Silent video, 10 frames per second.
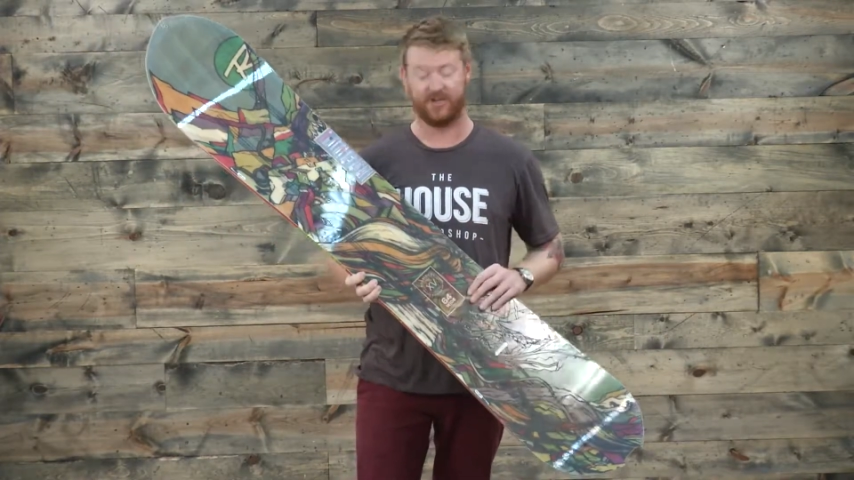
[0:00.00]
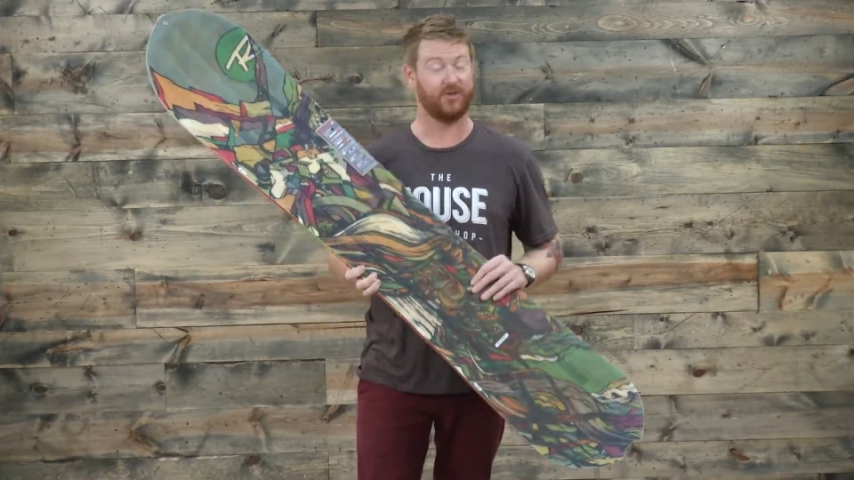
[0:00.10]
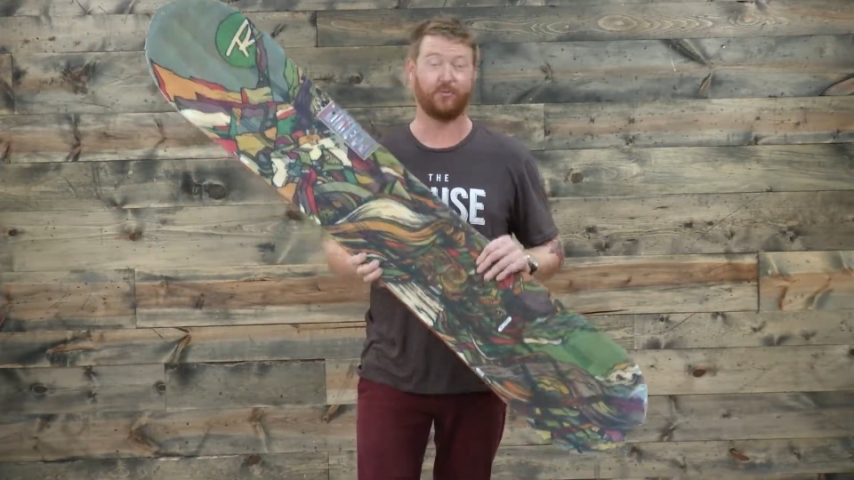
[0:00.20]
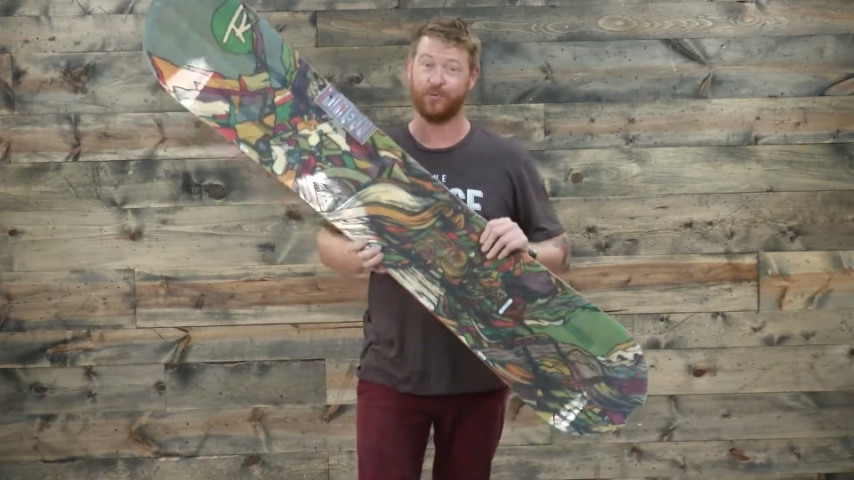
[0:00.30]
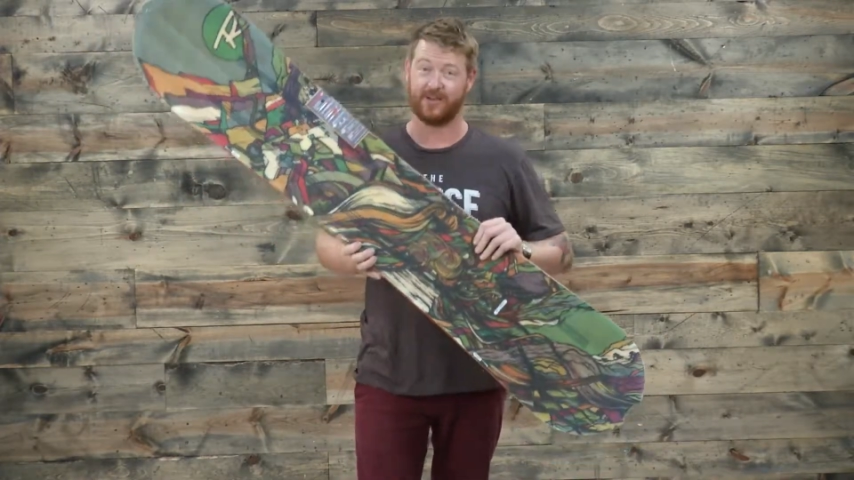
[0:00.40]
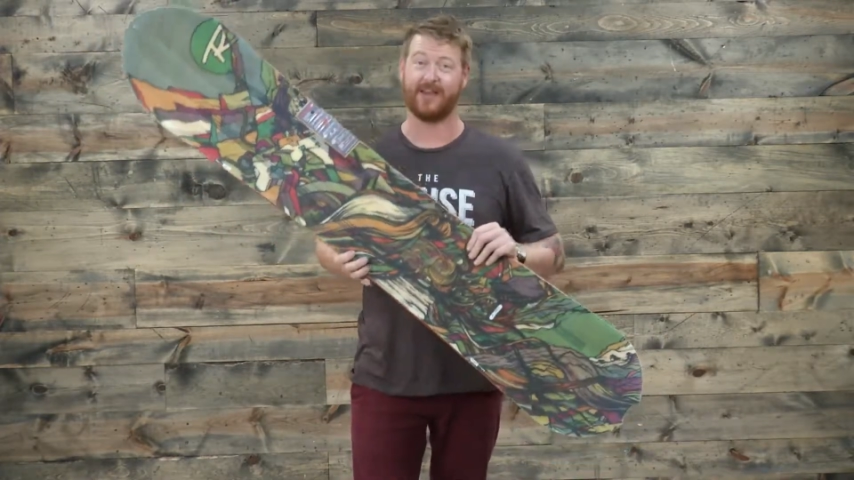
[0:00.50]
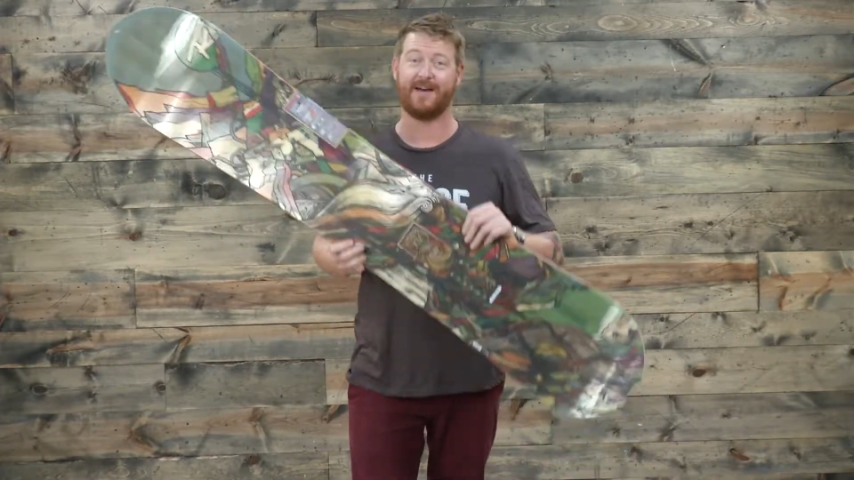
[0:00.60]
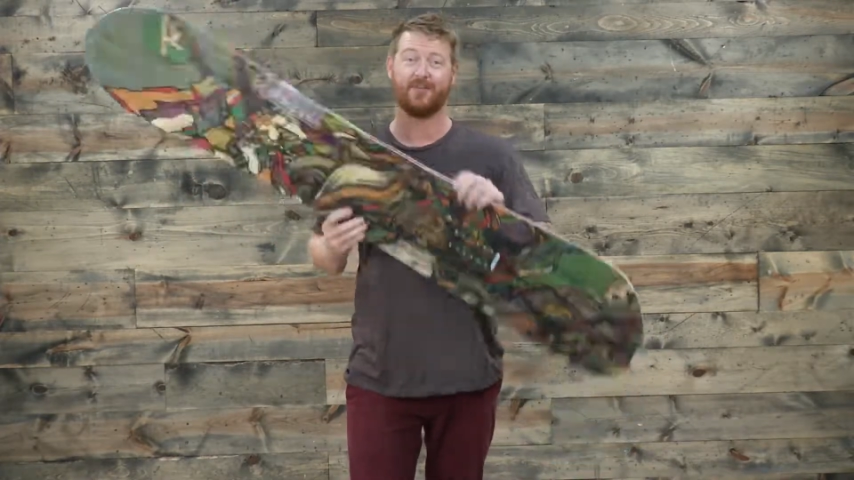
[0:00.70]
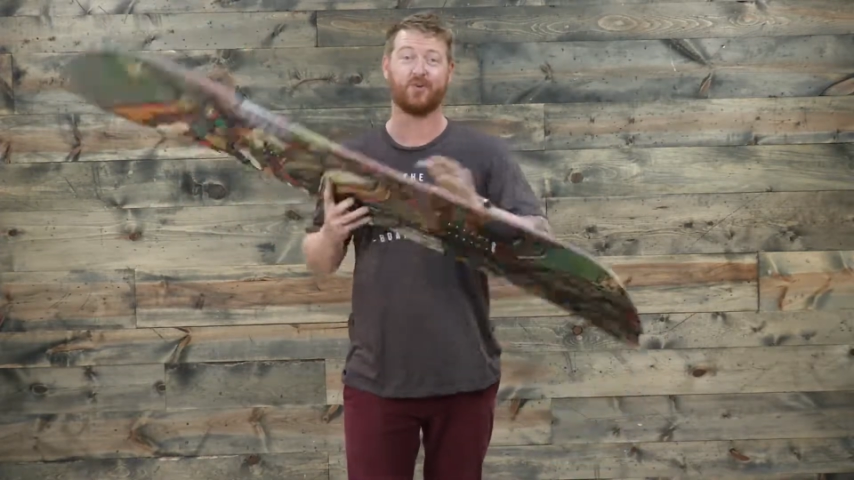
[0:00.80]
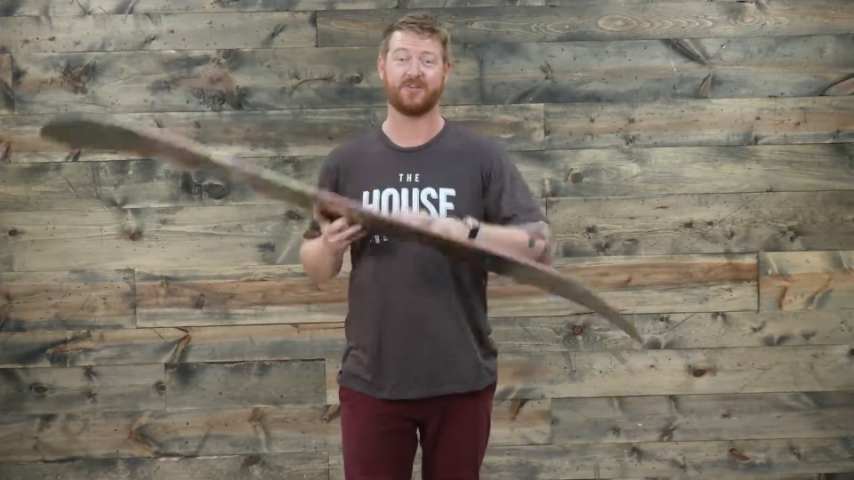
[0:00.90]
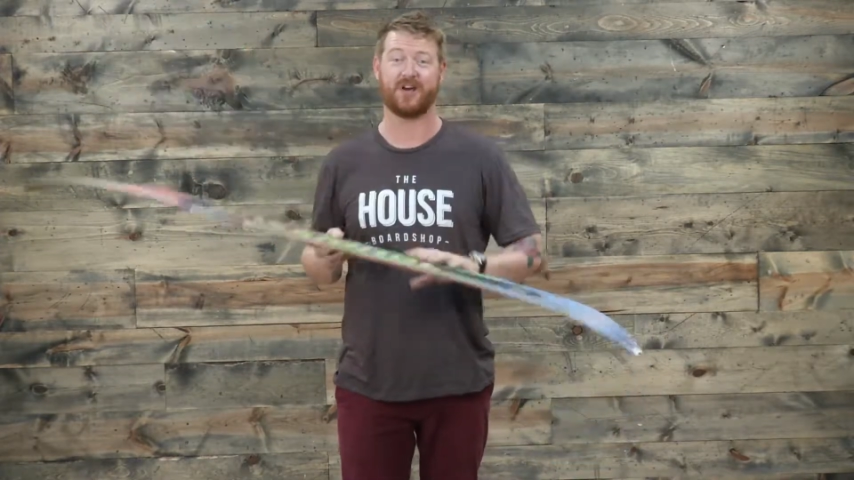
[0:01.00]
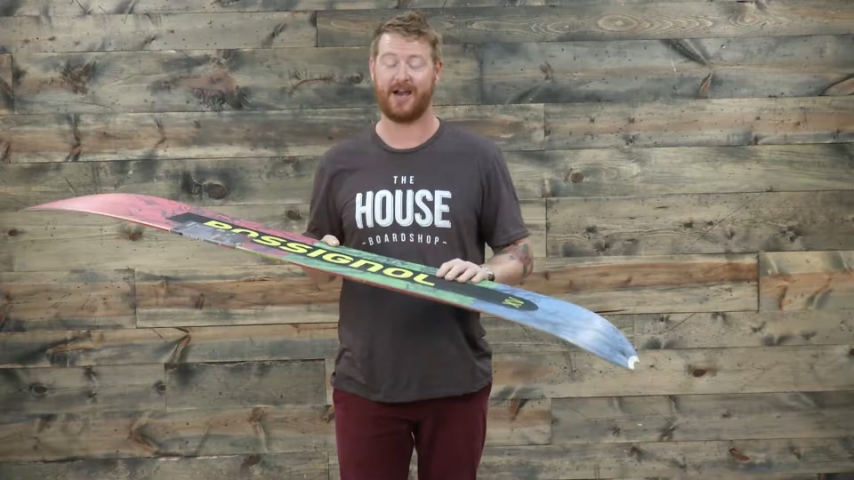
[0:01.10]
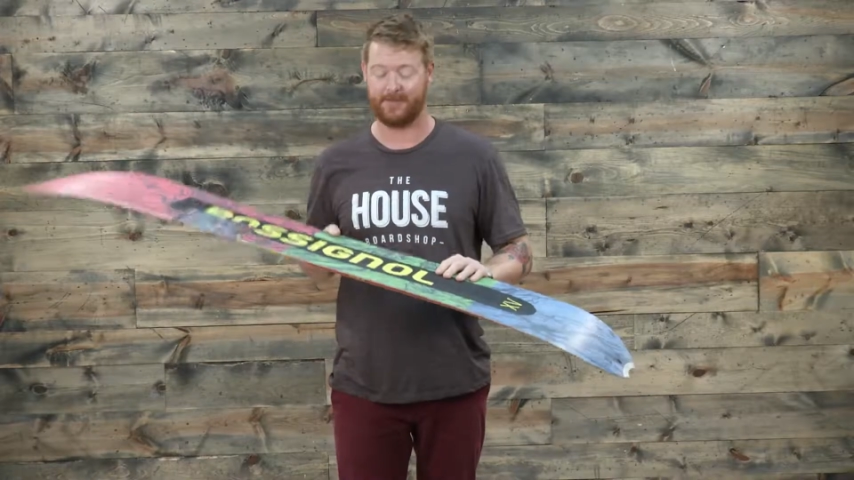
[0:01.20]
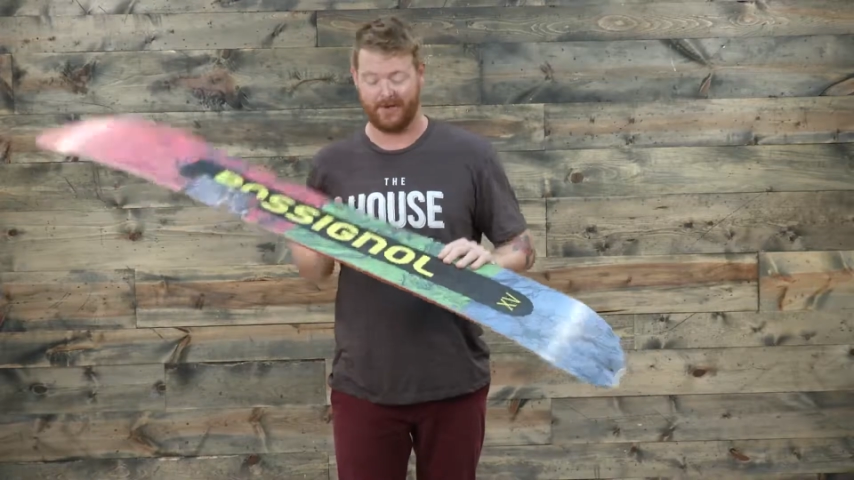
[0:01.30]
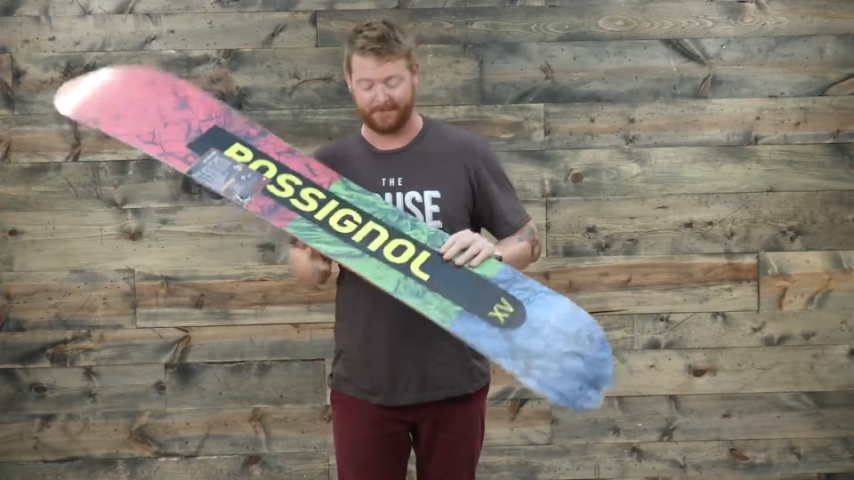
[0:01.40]
you're really going to have a good
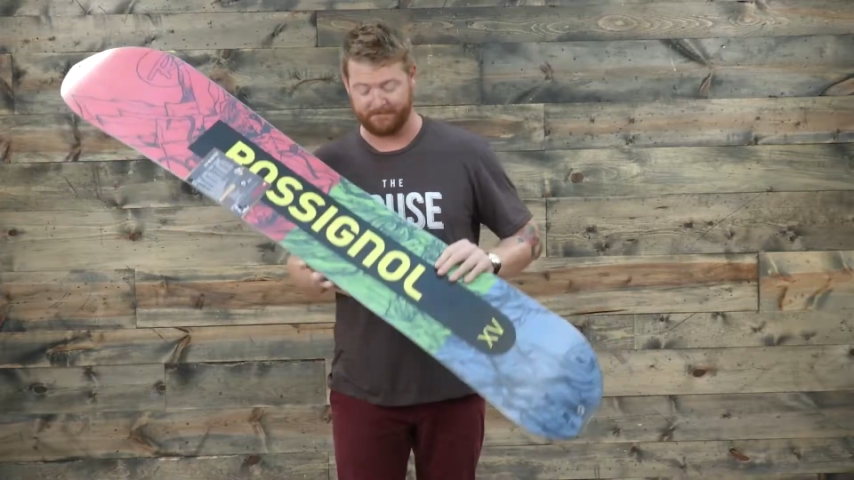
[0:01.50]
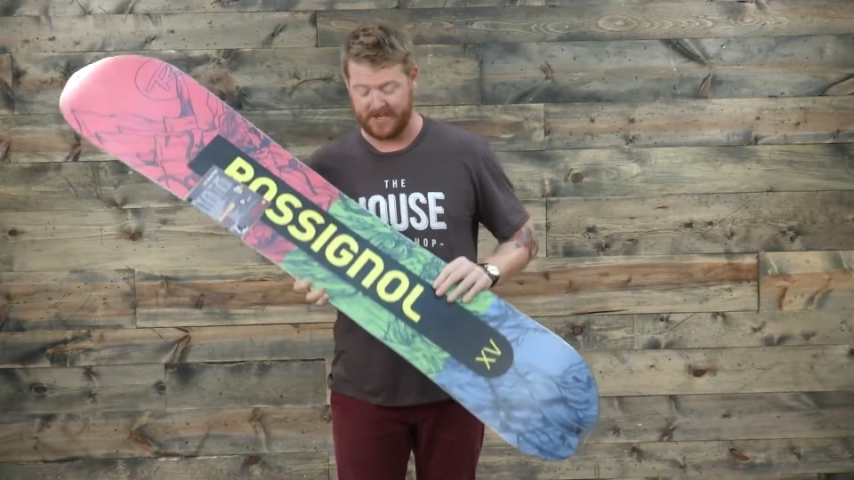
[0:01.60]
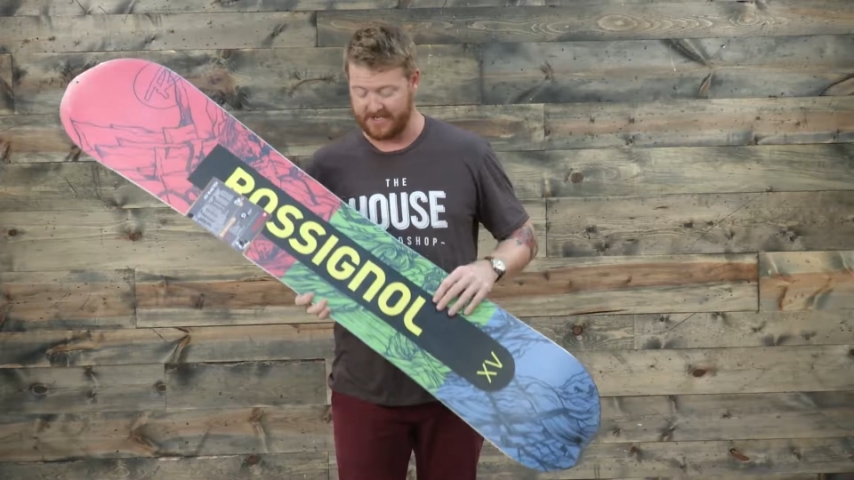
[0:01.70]
time on them.